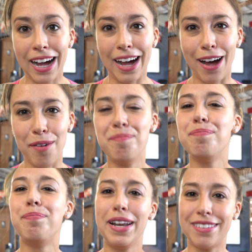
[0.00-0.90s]
Um,
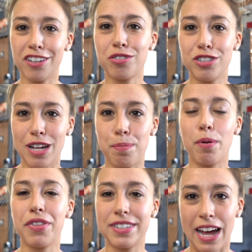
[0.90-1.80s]
but it's also chipper
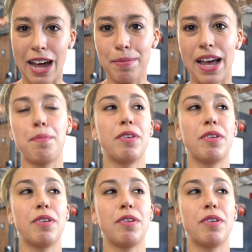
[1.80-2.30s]
with a time cap,